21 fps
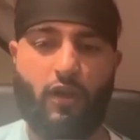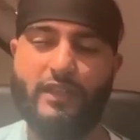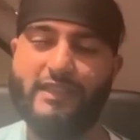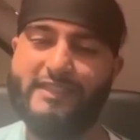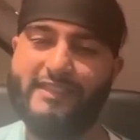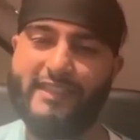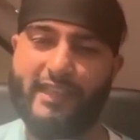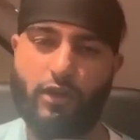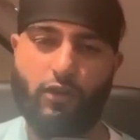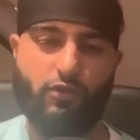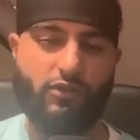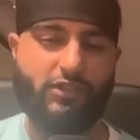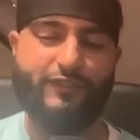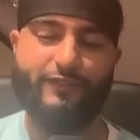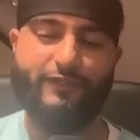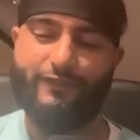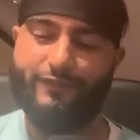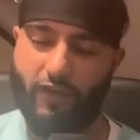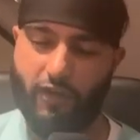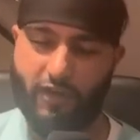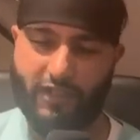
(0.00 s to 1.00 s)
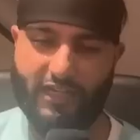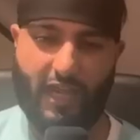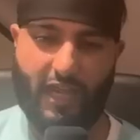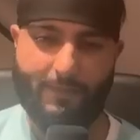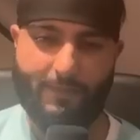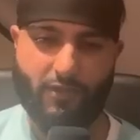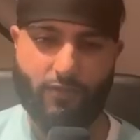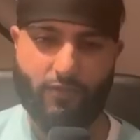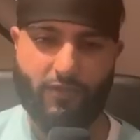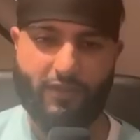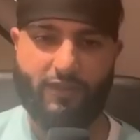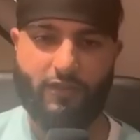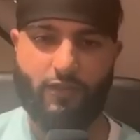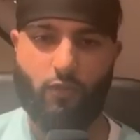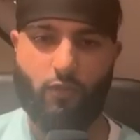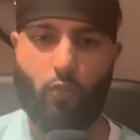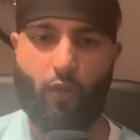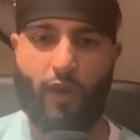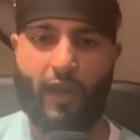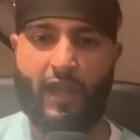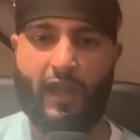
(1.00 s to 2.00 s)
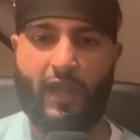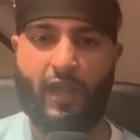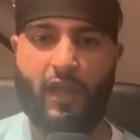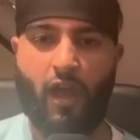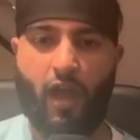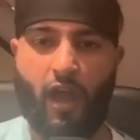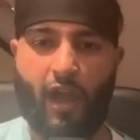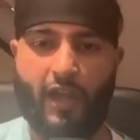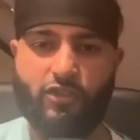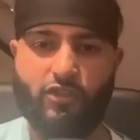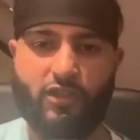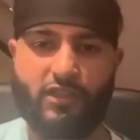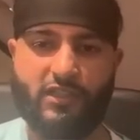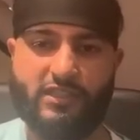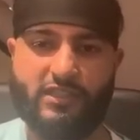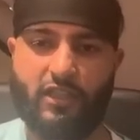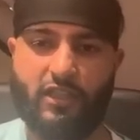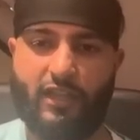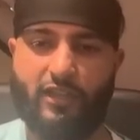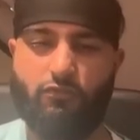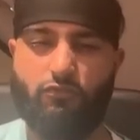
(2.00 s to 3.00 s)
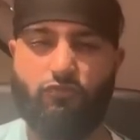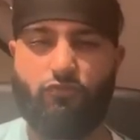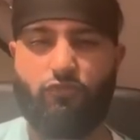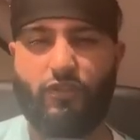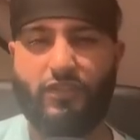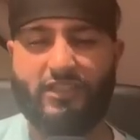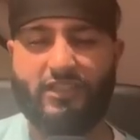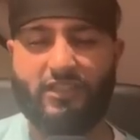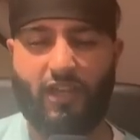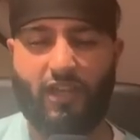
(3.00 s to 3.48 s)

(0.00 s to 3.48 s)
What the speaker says: Sells, very happy with. Where I took a slight risk,